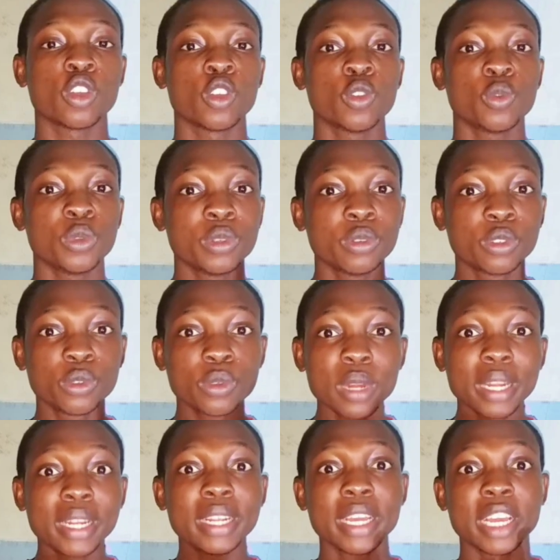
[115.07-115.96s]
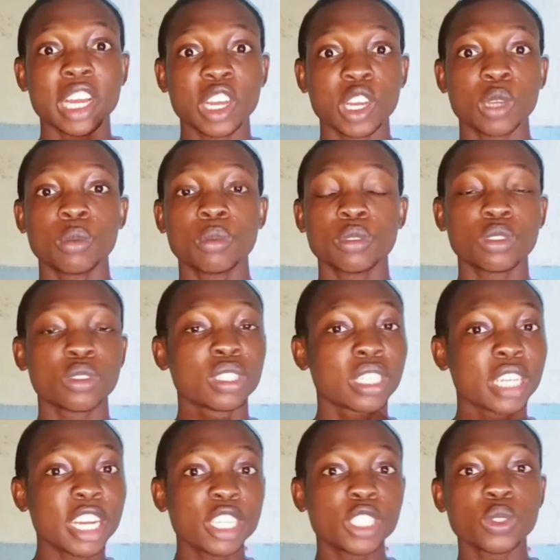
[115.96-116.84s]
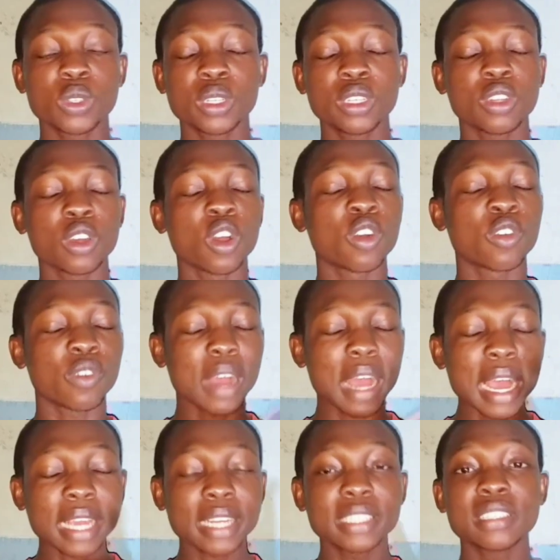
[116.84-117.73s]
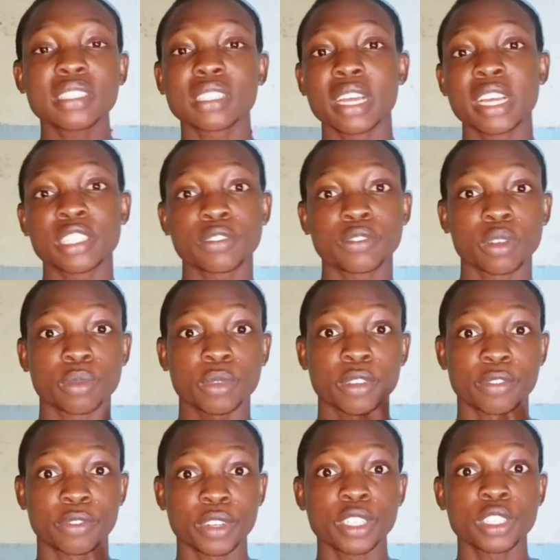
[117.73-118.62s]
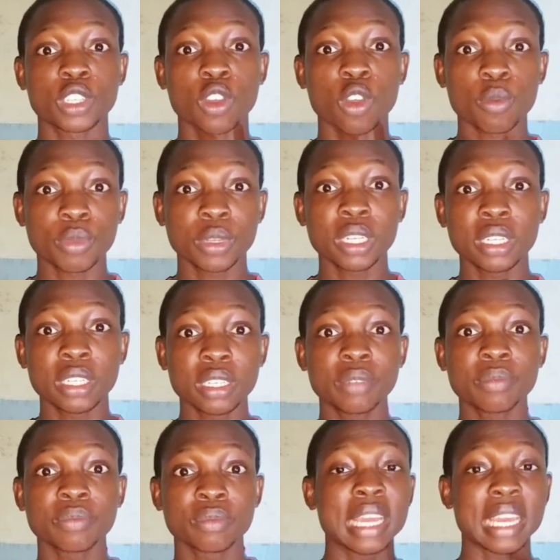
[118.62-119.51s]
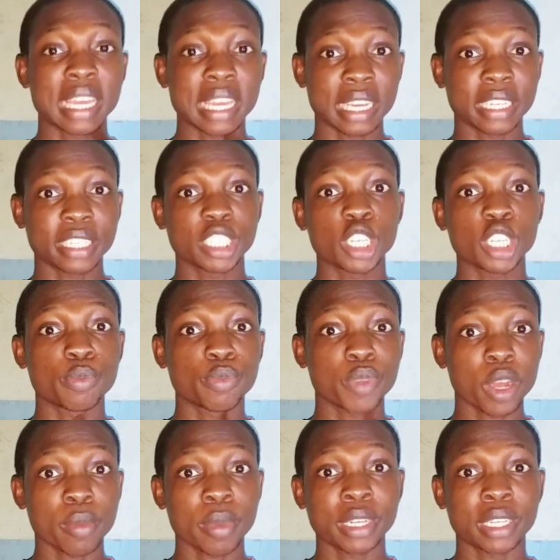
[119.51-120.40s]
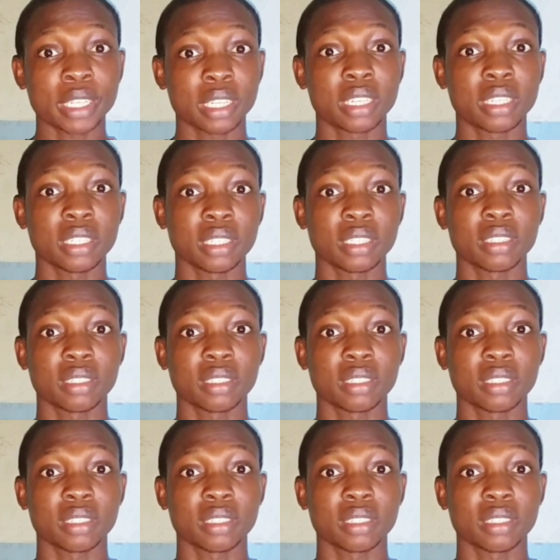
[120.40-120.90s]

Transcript: will greatly help to get rid of acne scars from your face completely and permanently.